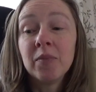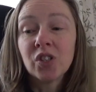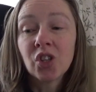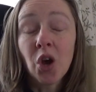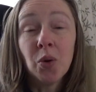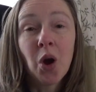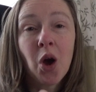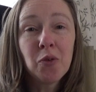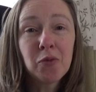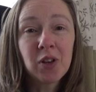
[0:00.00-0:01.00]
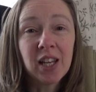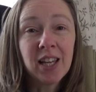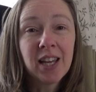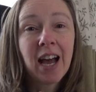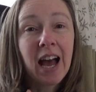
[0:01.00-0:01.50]
So
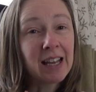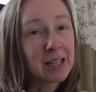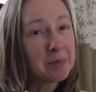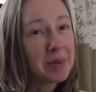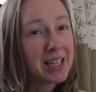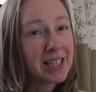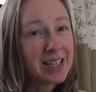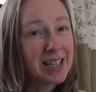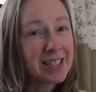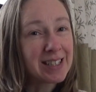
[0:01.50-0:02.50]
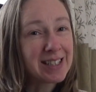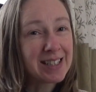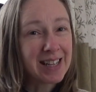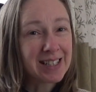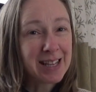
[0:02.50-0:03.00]
hopefully I can make
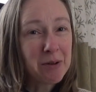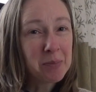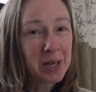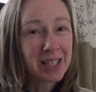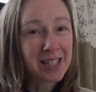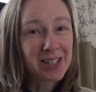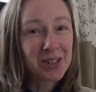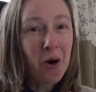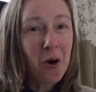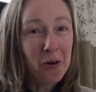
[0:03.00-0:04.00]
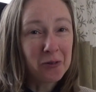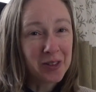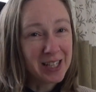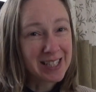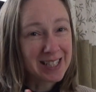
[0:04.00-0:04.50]
a semblance of
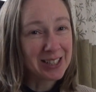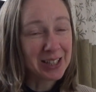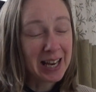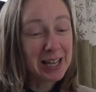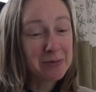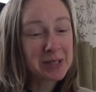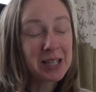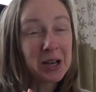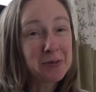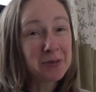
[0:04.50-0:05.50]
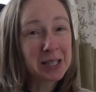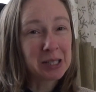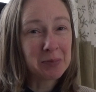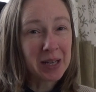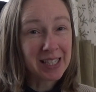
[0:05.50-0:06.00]
these little clips. Hopefully it
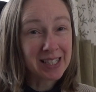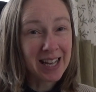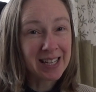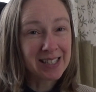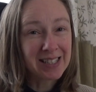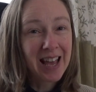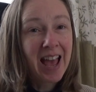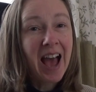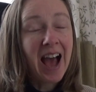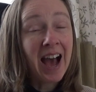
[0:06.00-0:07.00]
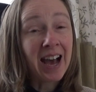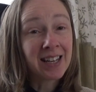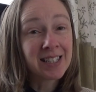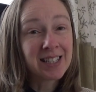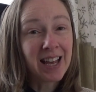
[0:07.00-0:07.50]
will make sense.
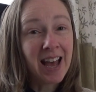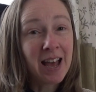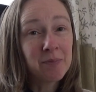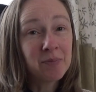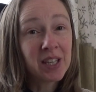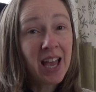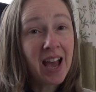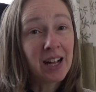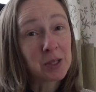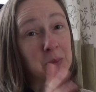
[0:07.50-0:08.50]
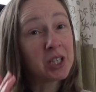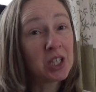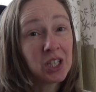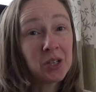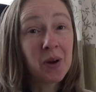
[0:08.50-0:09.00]
And yeah, I'll speak
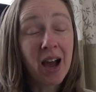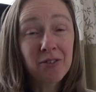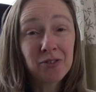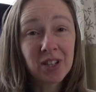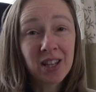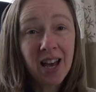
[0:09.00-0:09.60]
to you after